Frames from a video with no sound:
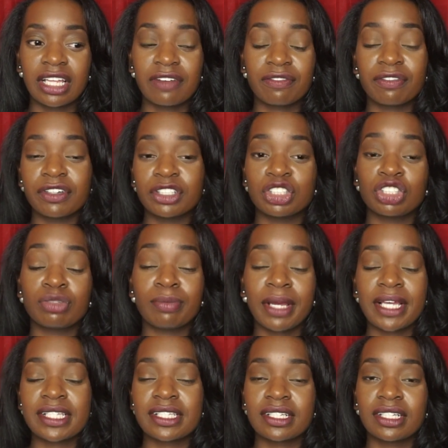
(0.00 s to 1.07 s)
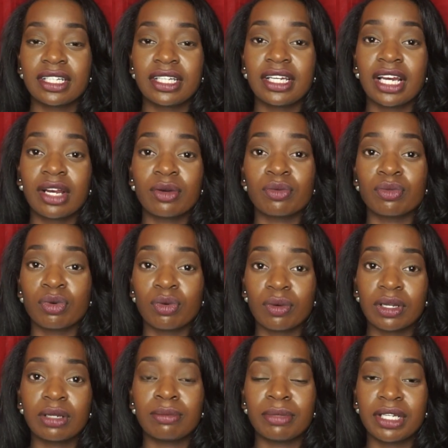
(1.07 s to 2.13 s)
friendship basically got
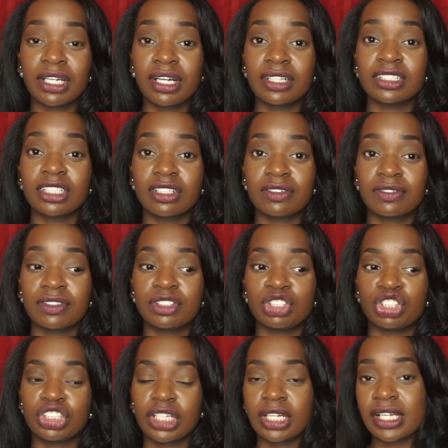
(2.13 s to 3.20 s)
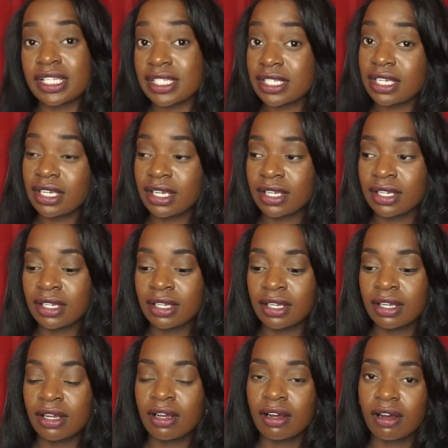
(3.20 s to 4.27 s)
ruined because of jealousy
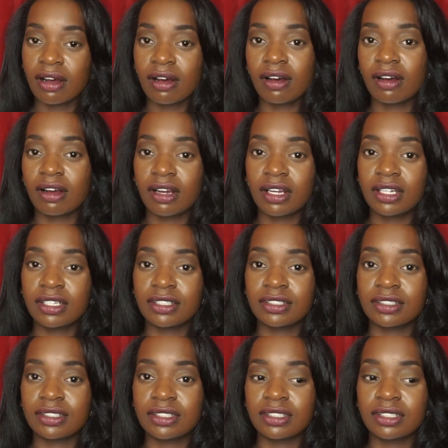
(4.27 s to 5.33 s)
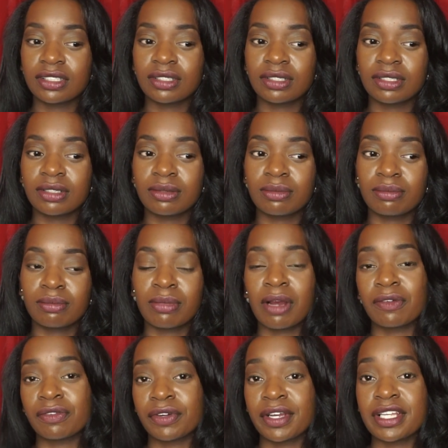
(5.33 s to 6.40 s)
on
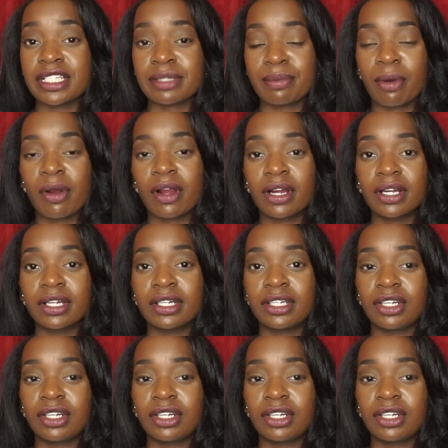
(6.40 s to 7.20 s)
my friend's part.